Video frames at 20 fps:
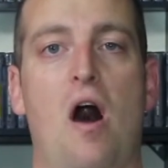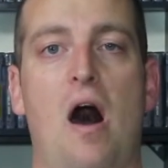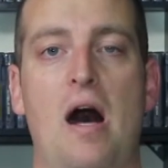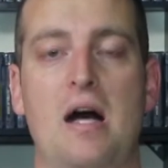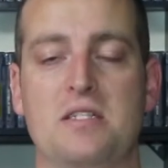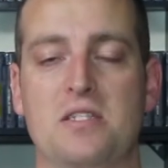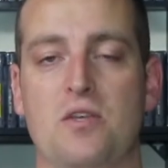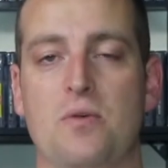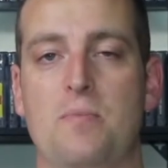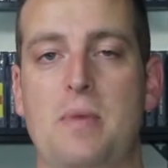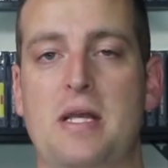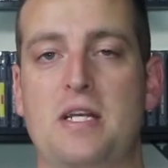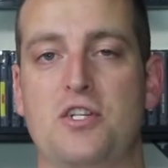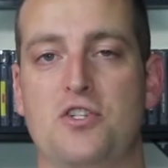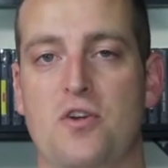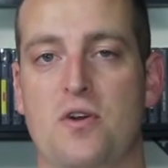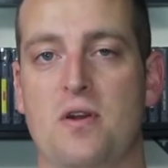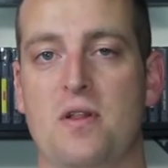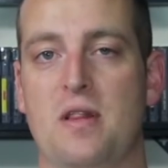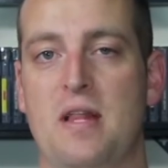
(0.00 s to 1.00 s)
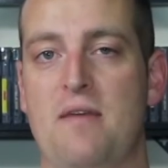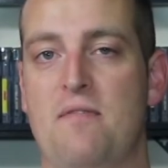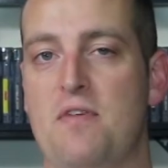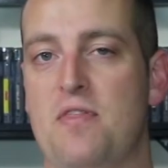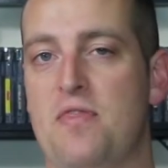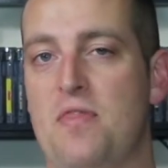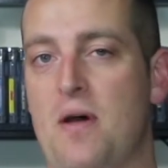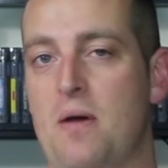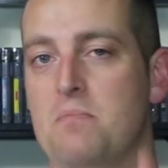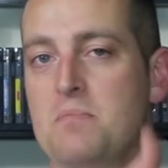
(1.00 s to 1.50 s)
Also make sure to leave a
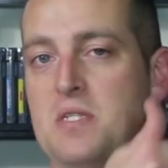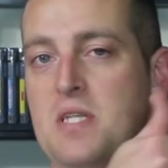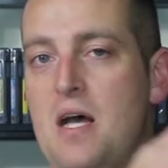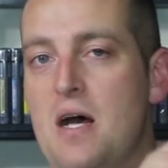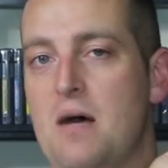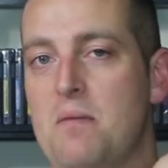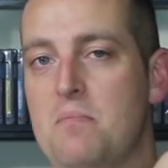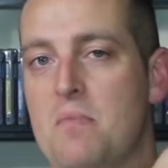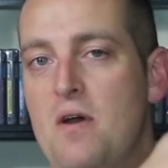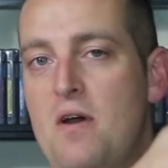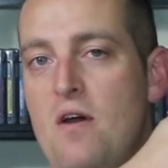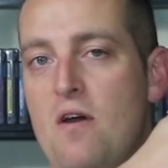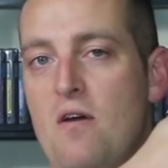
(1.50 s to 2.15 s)
thumbs up